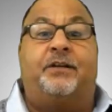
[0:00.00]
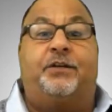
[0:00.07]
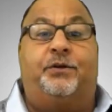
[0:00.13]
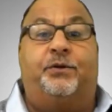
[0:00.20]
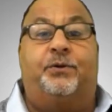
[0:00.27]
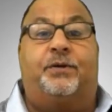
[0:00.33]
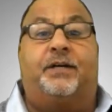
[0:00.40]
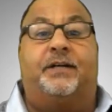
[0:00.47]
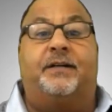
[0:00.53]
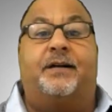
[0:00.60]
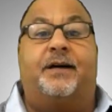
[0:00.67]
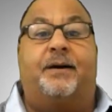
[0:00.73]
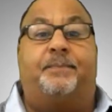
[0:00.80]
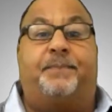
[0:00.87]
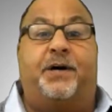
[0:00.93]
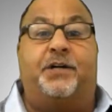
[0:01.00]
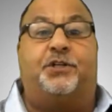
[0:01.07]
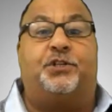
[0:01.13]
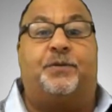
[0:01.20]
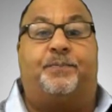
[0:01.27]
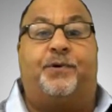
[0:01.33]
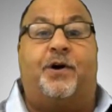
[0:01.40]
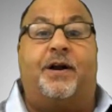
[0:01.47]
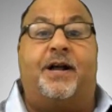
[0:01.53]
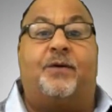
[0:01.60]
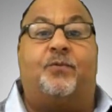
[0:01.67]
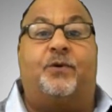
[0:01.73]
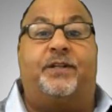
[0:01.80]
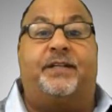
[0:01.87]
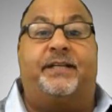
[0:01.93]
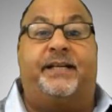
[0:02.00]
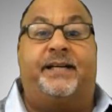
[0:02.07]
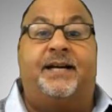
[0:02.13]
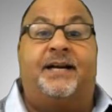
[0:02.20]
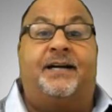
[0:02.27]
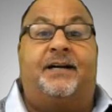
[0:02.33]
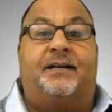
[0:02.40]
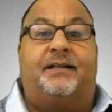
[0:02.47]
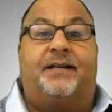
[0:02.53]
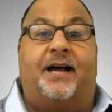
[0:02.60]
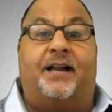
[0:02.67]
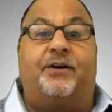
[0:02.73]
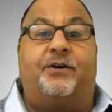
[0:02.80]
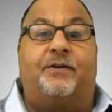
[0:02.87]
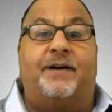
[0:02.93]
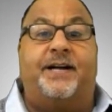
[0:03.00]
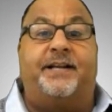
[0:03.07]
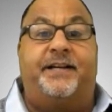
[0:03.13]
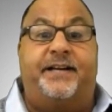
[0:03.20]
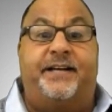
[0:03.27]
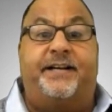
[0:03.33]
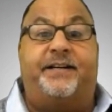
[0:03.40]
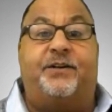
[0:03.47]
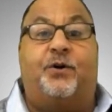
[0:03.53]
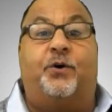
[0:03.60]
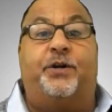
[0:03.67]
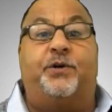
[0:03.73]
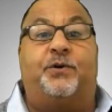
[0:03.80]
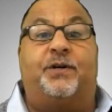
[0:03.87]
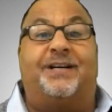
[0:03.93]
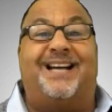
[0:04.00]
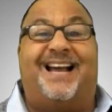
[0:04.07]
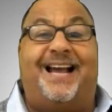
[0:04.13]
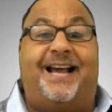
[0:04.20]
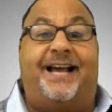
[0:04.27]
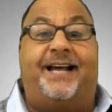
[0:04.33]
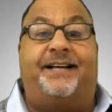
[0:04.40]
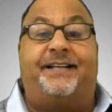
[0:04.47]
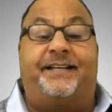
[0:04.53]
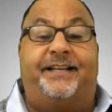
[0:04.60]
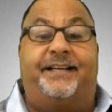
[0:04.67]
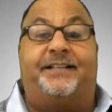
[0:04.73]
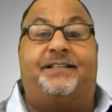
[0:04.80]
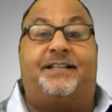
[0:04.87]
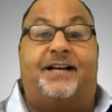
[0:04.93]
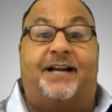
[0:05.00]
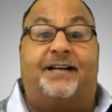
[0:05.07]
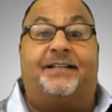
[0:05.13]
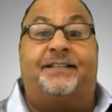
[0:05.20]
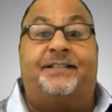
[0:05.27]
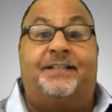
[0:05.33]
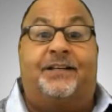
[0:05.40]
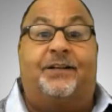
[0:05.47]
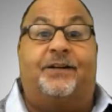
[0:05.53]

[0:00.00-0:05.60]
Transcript: You can purchase the product with the color already in it, or you can add in color,